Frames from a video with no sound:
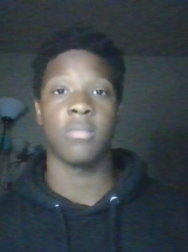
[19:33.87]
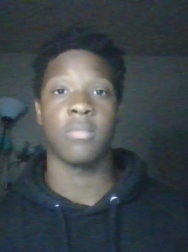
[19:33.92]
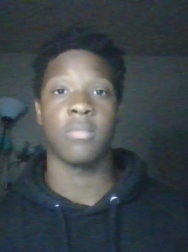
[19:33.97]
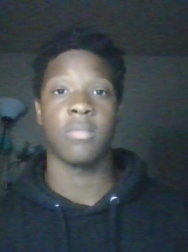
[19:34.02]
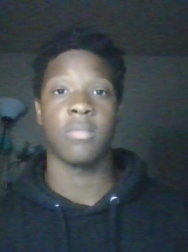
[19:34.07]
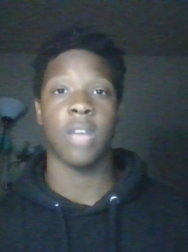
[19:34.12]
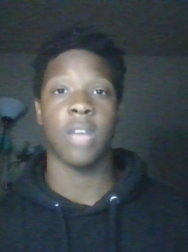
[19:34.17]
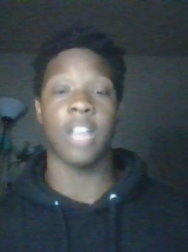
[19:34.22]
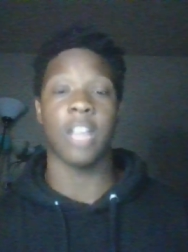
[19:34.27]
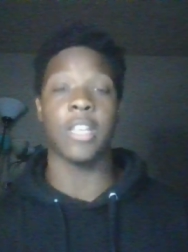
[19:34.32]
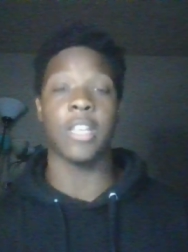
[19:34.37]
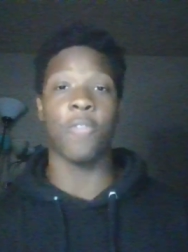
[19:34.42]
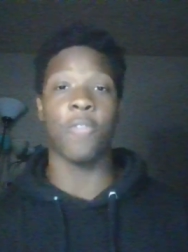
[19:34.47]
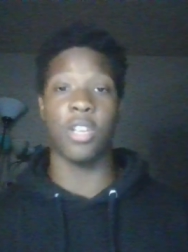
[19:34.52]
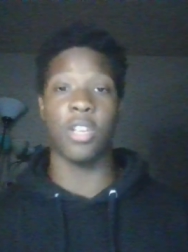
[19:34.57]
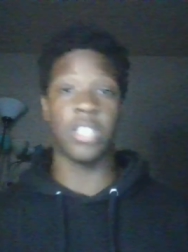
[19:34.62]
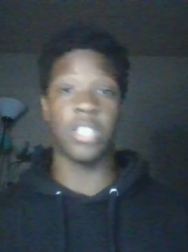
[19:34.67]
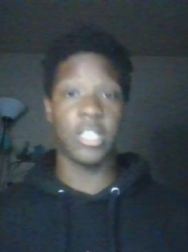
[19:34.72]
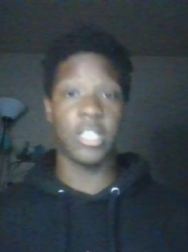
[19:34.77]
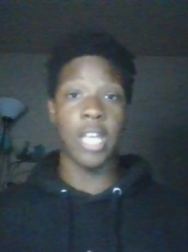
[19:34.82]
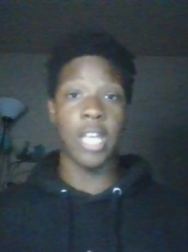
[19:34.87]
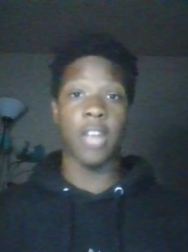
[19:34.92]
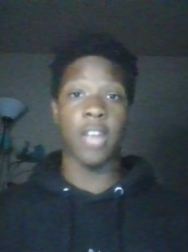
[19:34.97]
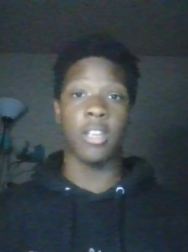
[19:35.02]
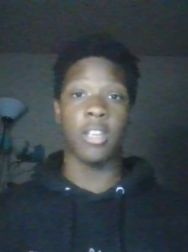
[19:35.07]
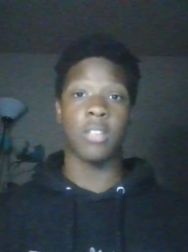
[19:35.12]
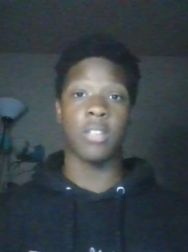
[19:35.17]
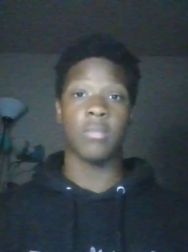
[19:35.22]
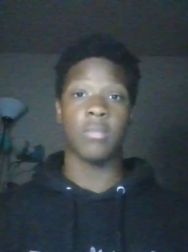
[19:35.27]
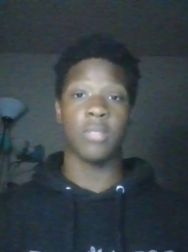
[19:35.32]
I said for he's
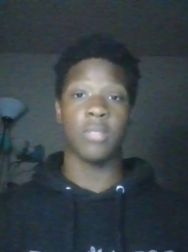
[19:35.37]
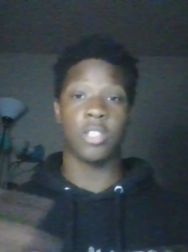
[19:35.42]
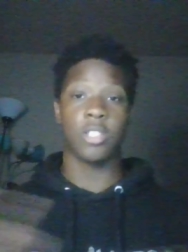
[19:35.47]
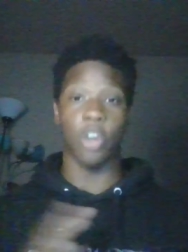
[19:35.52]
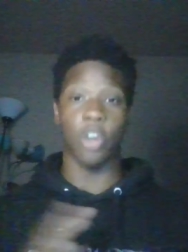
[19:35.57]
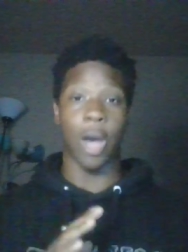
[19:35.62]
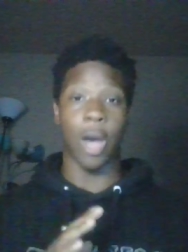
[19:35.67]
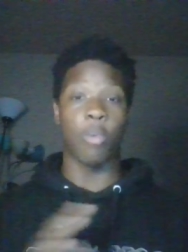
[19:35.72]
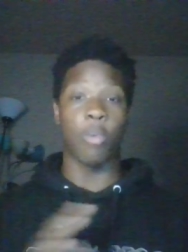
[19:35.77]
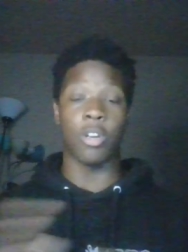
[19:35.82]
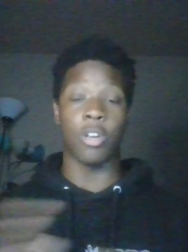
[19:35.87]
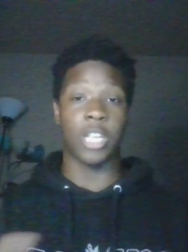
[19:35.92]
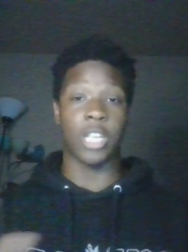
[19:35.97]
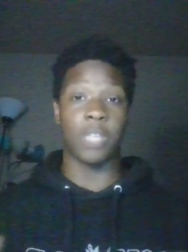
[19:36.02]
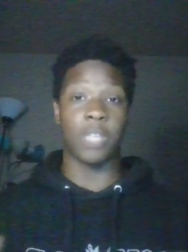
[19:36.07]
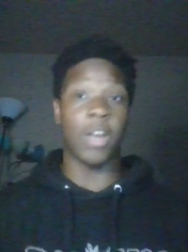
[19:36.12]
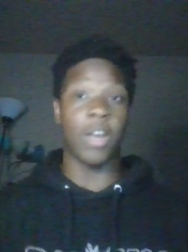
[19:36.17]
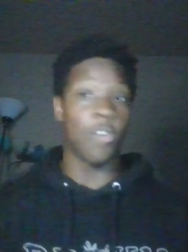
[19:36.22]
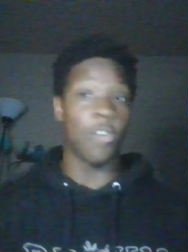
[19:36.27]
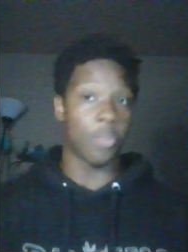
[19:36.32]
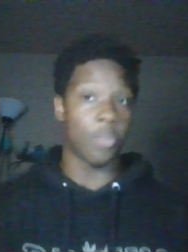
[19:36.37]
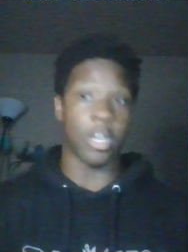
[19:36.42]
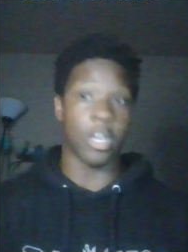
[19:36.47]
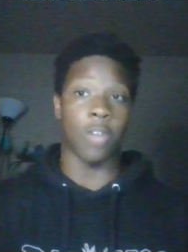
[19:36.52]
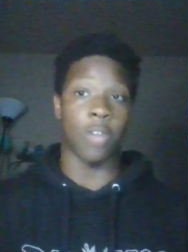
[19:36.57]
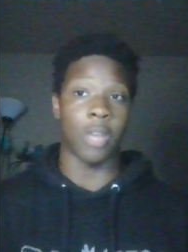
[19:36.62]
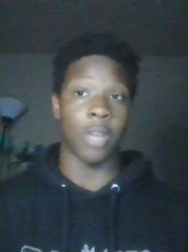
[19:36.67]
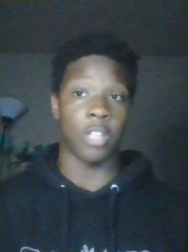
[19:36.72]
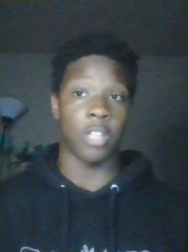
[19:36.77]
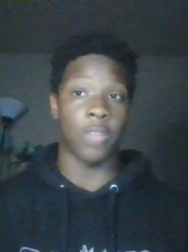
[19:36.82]
satanic, so I wouldn't expect him to
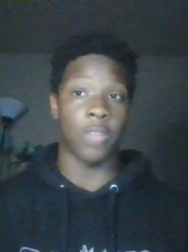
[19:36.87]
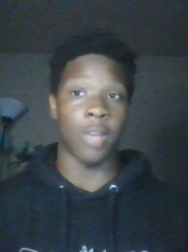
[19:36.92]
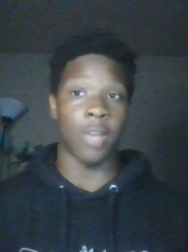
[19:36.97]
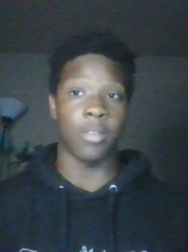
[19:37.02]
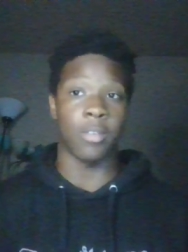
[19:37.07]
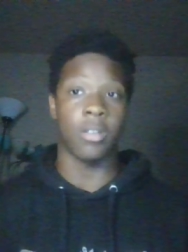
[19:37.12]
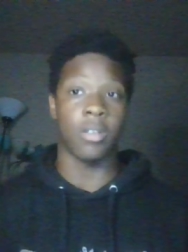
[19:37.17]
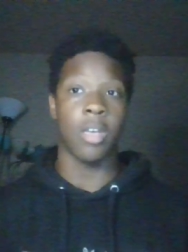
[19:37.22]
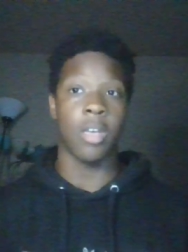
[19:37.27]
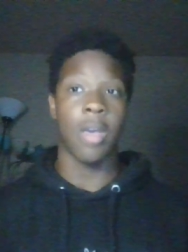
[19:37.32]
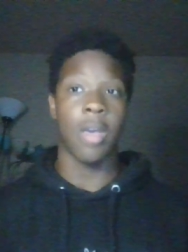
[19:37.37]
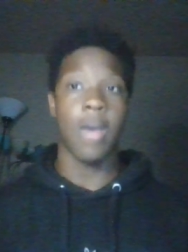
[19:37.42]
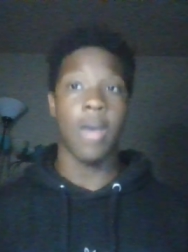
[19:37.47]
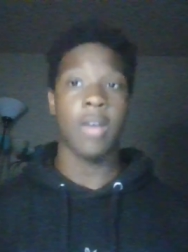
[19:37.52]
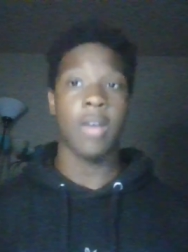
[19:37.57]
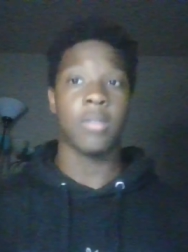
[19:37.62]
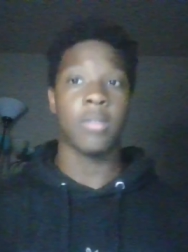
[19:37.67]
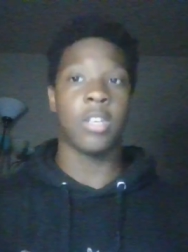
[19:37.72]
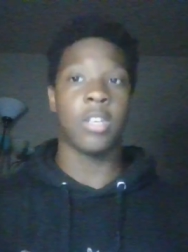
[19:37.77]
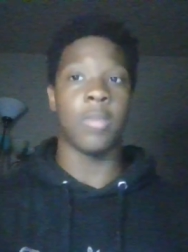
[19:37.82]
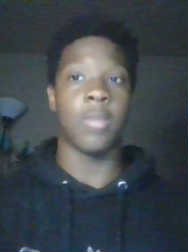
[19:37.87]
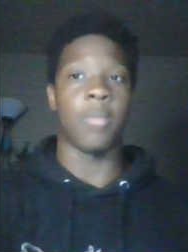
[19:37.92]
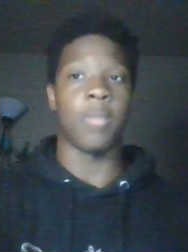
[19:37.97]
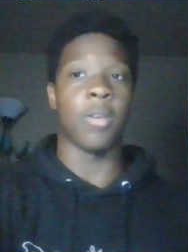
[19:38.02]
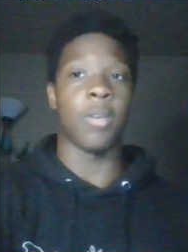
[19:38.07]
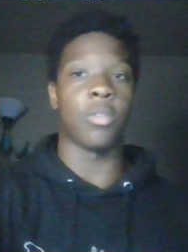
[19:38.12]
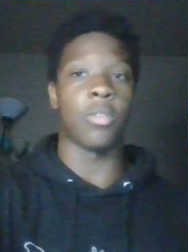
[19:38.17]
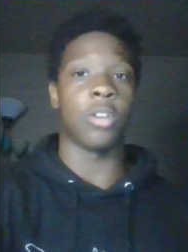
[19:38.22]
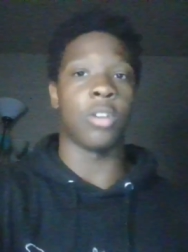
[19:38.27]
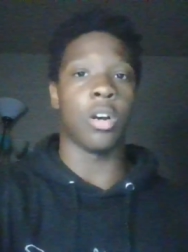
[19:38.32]
care about his family. Keep it
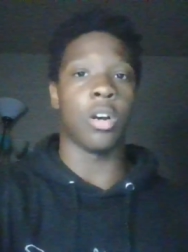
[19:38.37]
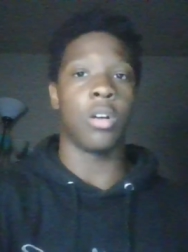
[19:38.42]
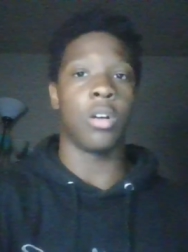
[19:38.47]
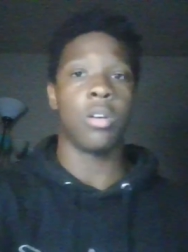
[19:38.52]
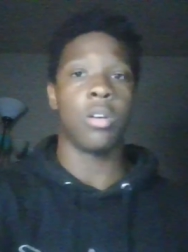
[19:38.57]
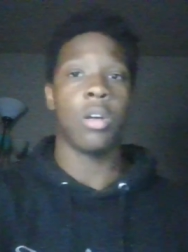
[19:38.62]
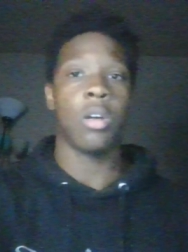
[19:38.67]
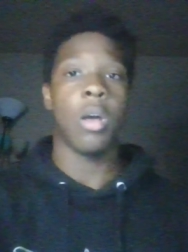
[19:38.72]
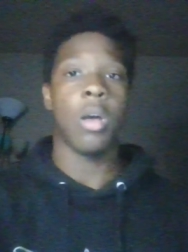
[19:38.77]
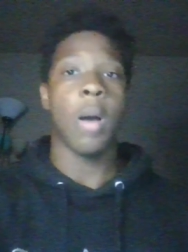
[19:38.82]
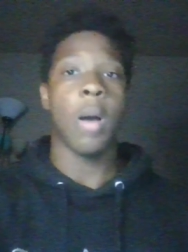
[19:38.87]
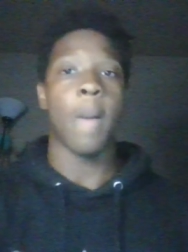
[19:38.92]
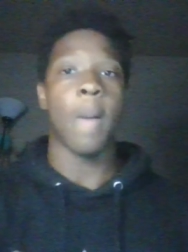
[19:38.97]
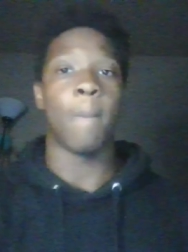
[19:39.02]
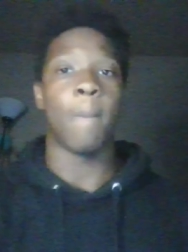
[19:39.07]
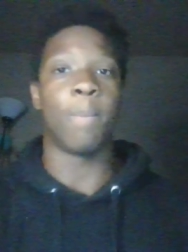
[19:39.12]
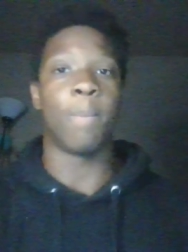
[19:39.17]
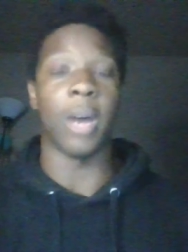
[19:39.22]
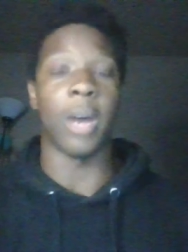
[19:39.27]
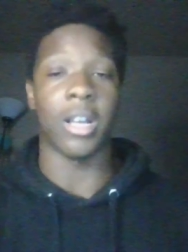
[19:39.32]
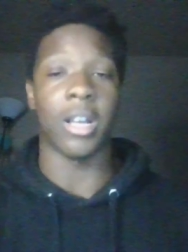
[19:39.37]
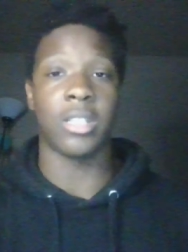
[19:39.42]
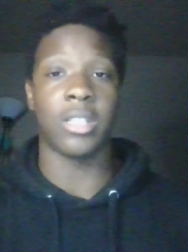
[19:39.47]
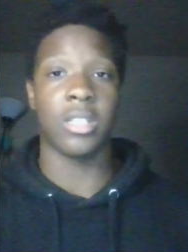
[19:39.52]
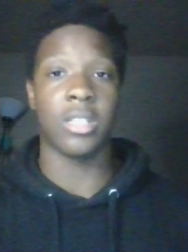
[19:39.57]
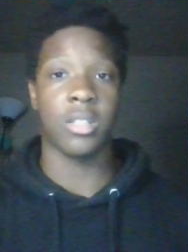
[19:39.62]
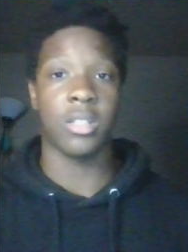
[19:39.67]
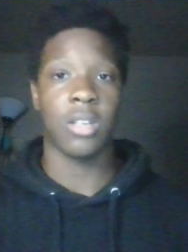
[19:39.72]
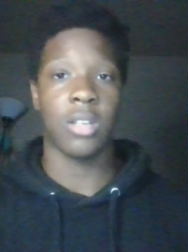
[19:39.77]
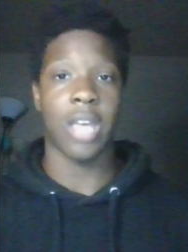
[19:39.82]
being with y'all.
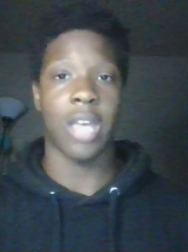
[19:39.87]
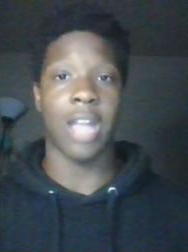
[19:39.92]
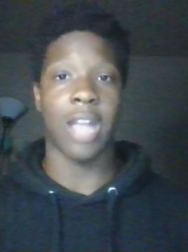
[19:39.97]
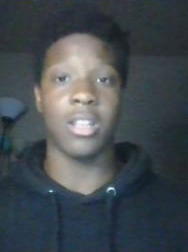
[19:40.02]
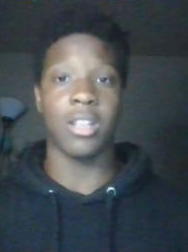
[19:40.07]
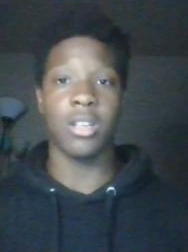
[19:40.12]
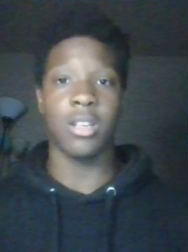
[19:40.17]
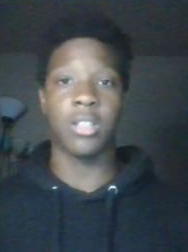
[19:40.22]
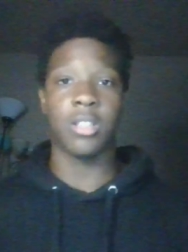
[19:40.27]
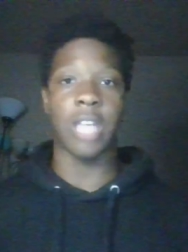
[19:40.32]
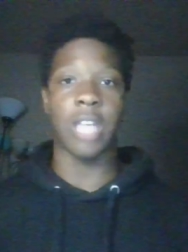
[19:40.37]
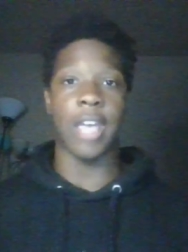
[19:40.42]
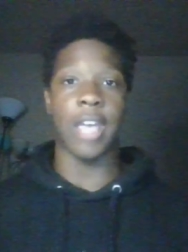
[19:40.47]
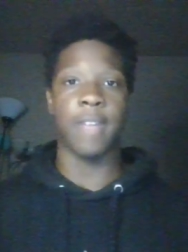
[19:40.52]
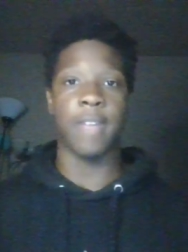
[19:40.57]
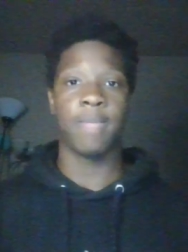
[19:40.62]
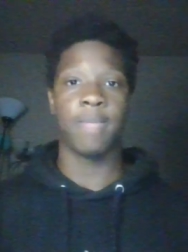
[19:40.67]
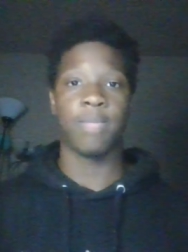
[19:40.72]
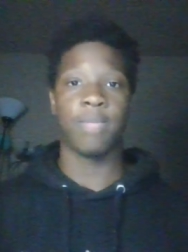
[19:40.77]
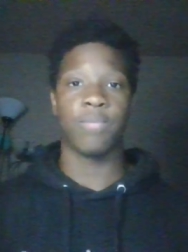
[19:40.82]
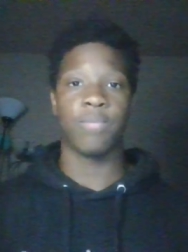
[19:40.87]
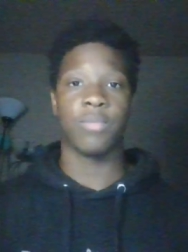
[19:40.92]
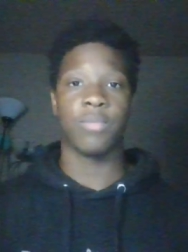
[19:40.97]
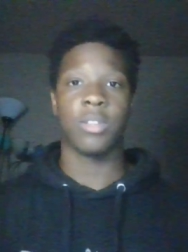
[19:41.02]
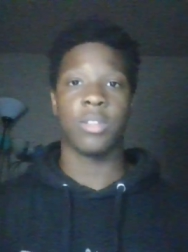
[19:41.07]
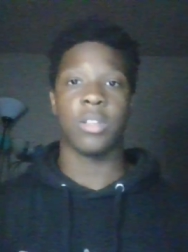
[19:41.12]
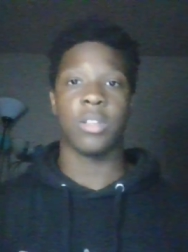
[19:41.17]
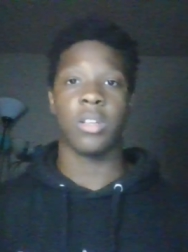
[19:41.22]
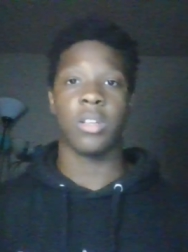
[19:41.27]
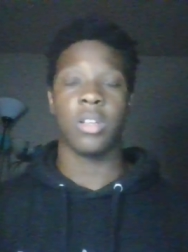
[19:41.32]
But at the end of the day,
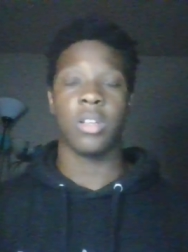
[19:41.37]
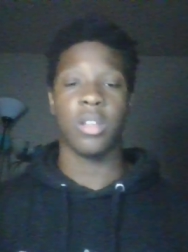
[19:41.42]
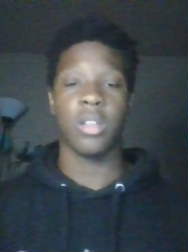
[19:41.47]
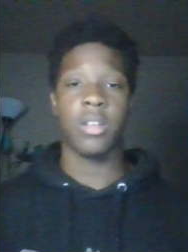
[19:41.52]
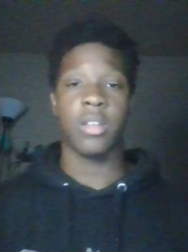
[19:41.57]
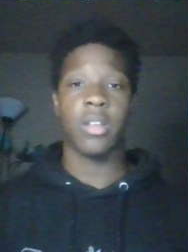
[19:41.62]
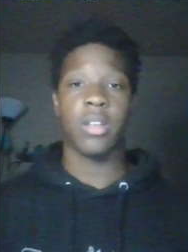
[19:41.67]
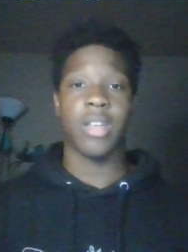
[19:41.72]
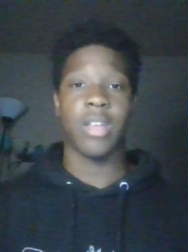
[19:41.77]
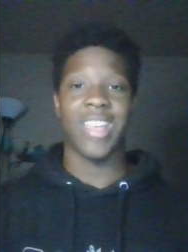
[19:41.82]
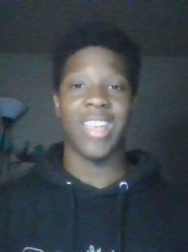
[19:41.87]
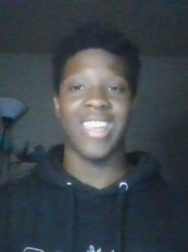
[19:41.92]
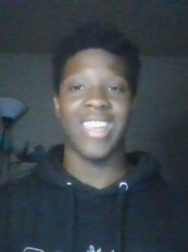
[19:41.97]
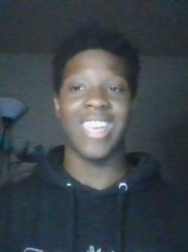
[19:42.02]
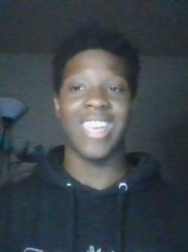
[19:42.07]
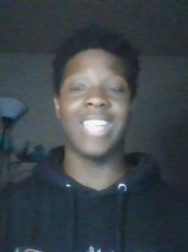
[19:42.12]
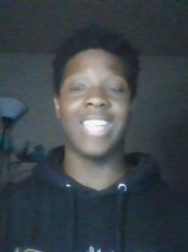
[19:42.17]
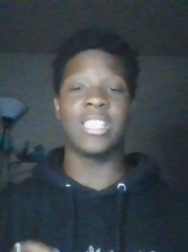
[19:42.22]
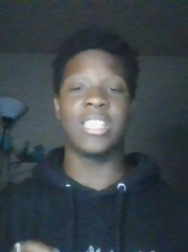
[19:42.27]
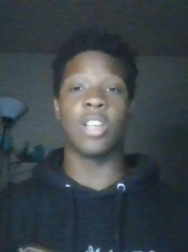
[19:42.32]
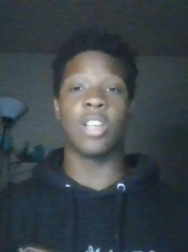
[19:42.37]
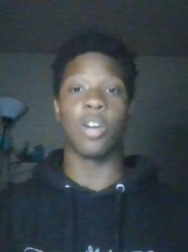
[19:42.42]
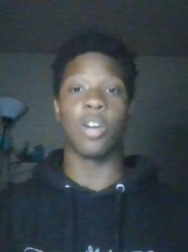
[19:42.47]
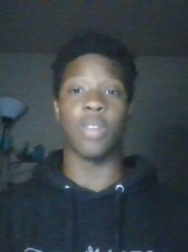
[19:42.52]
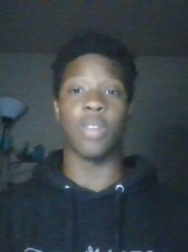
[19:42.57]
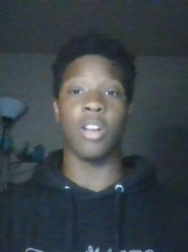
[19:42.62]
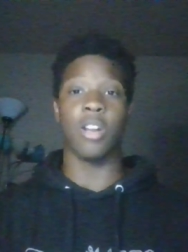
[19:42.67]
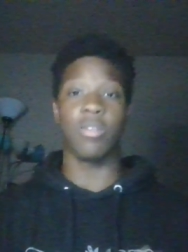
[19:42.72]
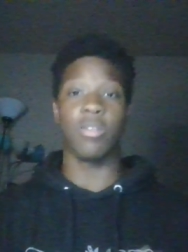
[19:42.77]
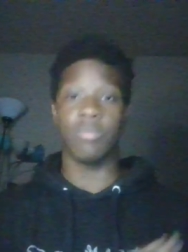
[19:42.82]
his
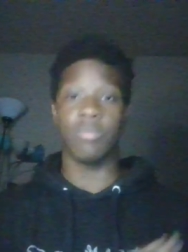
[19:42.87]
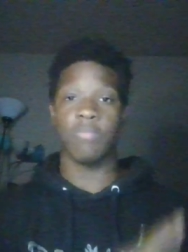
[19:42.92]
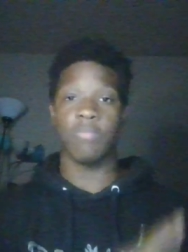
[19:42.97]
career